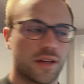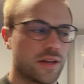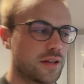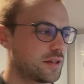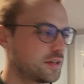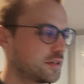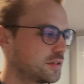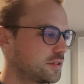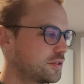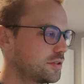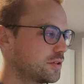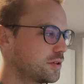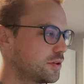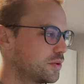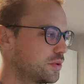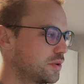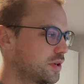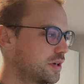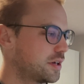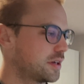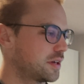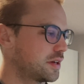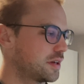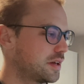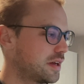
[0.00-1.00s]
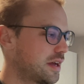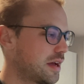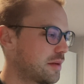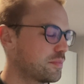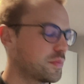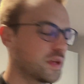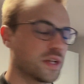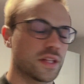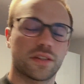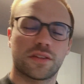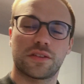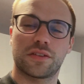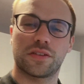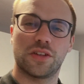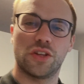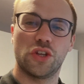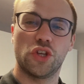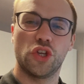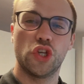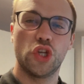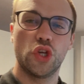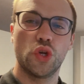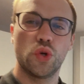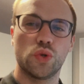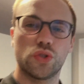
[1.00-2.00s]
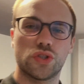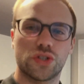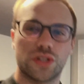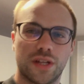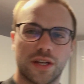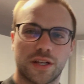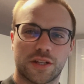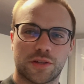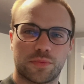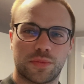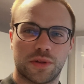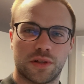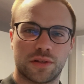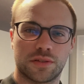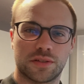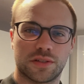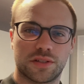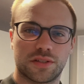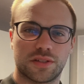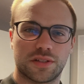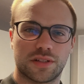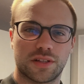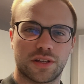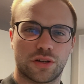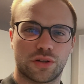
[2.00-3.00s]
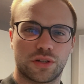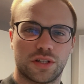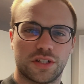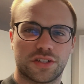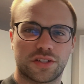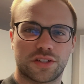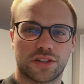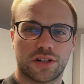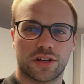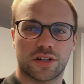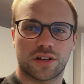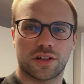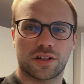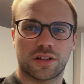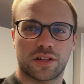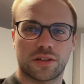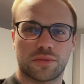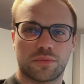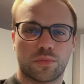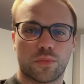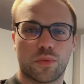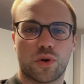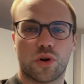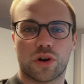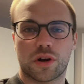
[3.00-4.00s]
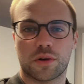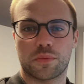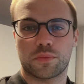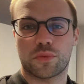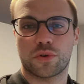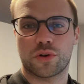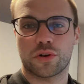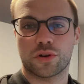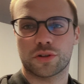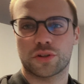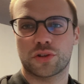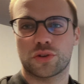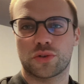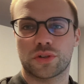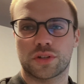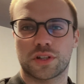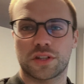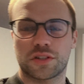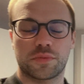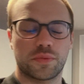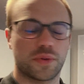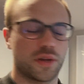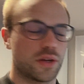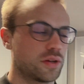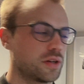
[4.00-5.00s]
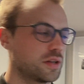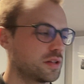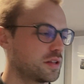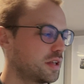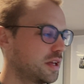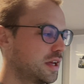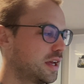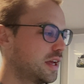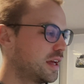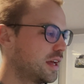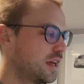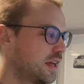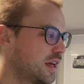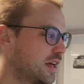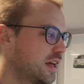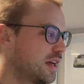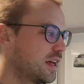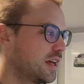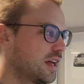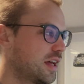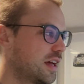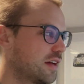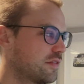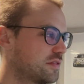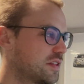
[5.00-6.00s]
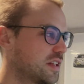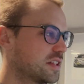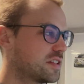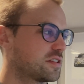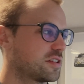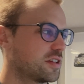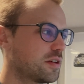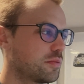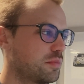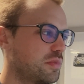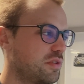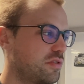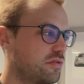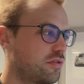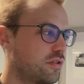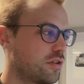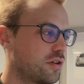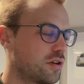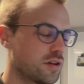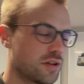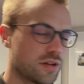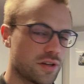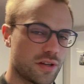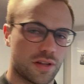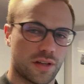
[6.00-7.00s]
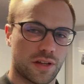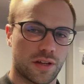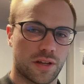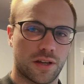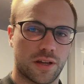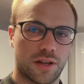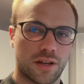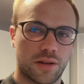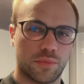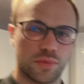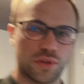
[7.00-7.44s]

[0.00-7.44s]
so I'm not hugely experienced. I only started it more and more during this period. I've did some before, but